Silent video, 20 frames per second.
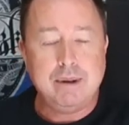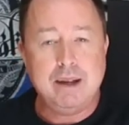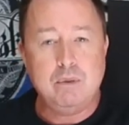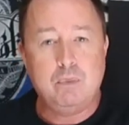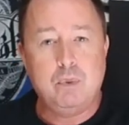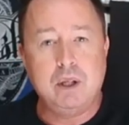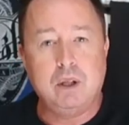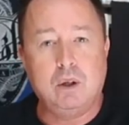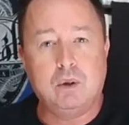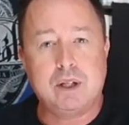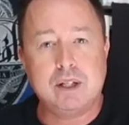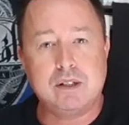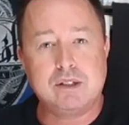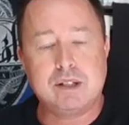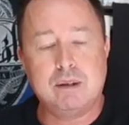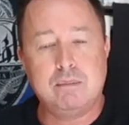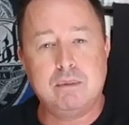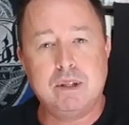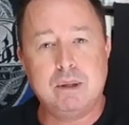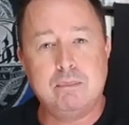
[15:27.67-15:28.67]
If we look at
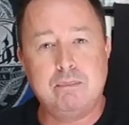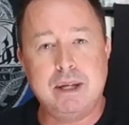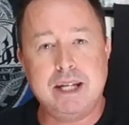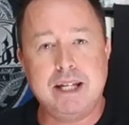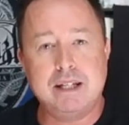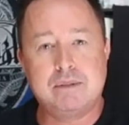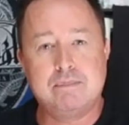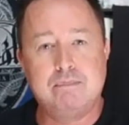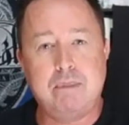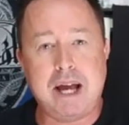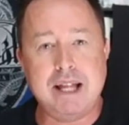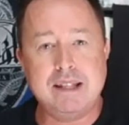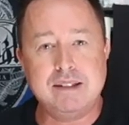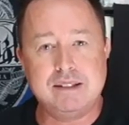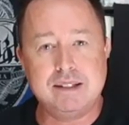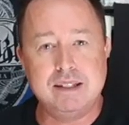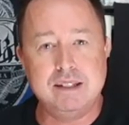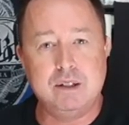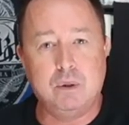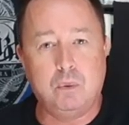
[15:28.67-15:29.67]
some of the biggest
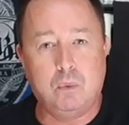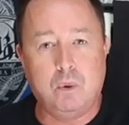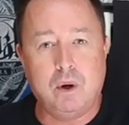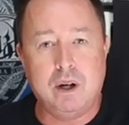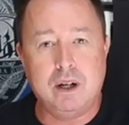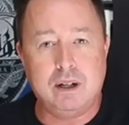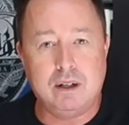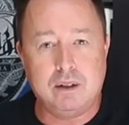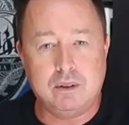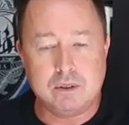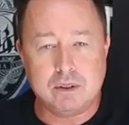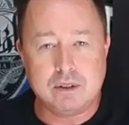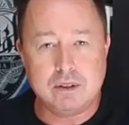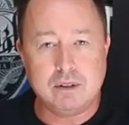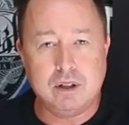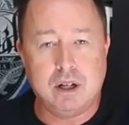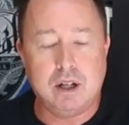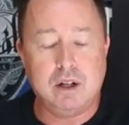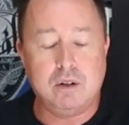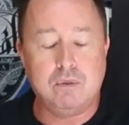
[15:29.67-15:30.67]
bands in the world,
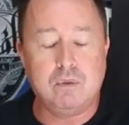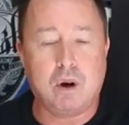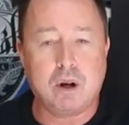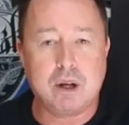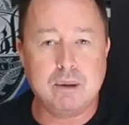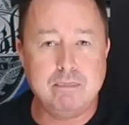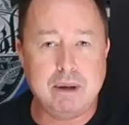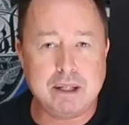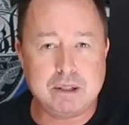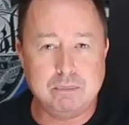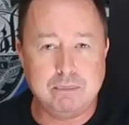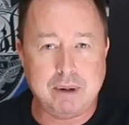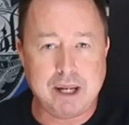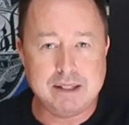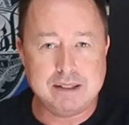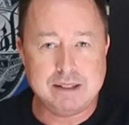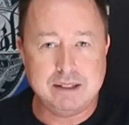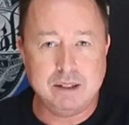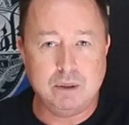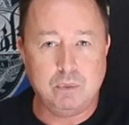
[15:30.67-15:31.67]
rock and metal
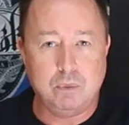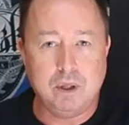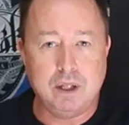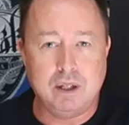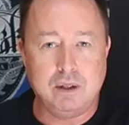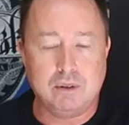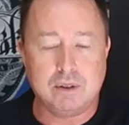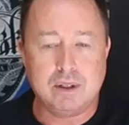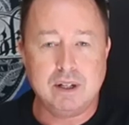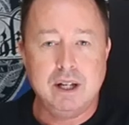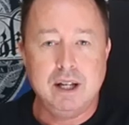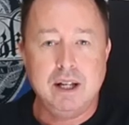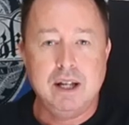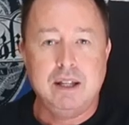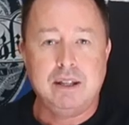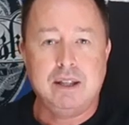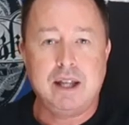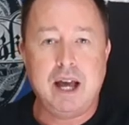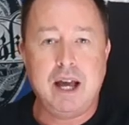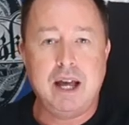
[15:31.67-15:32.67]
bands in the world,
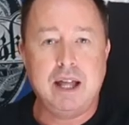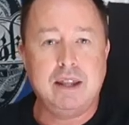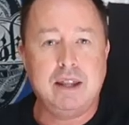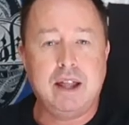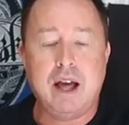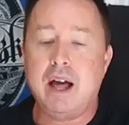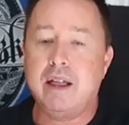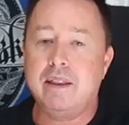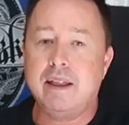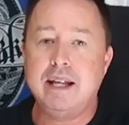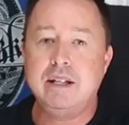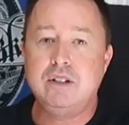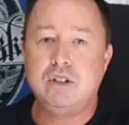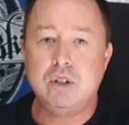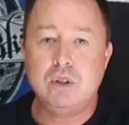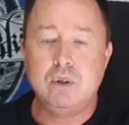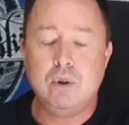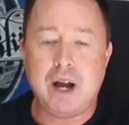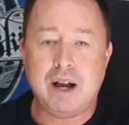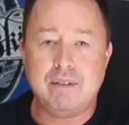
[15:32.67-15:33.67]
they
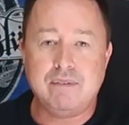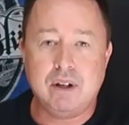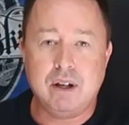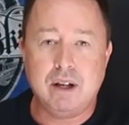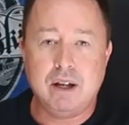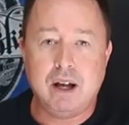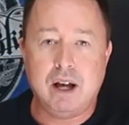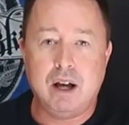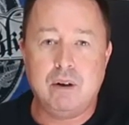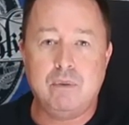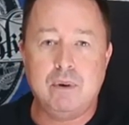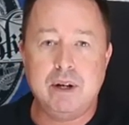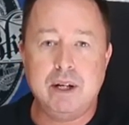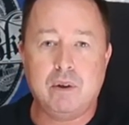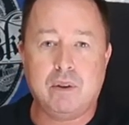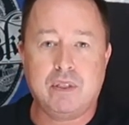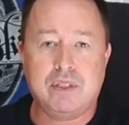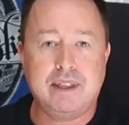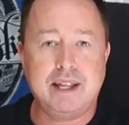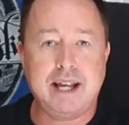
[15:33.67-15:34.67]
do have a
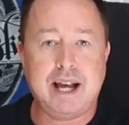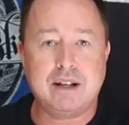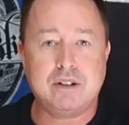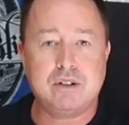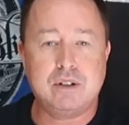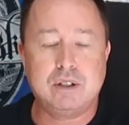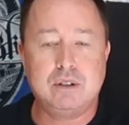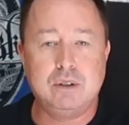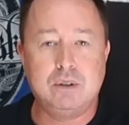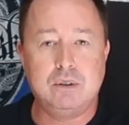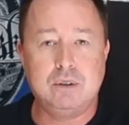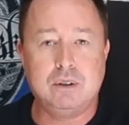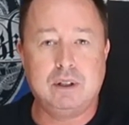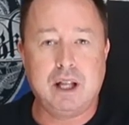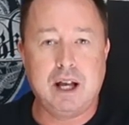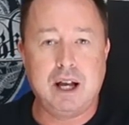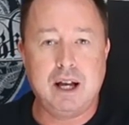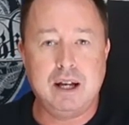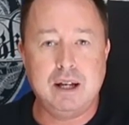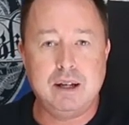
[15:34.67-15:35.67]
real
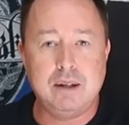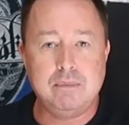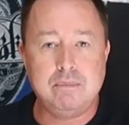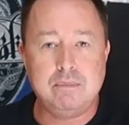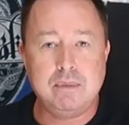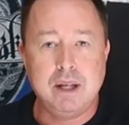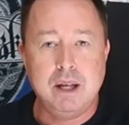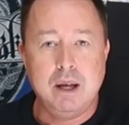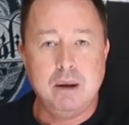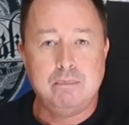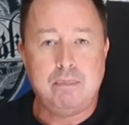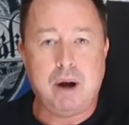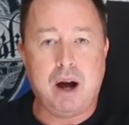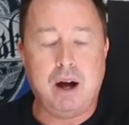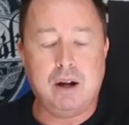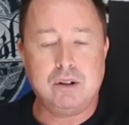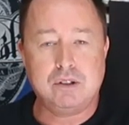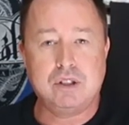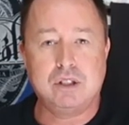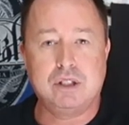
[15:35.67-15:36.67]
theatrical
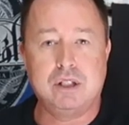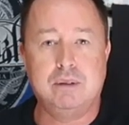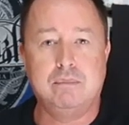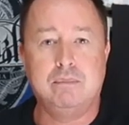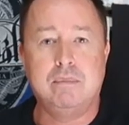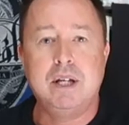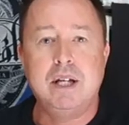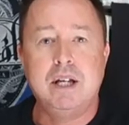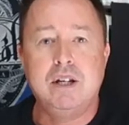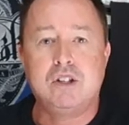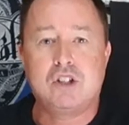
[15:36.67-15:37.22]
part to them.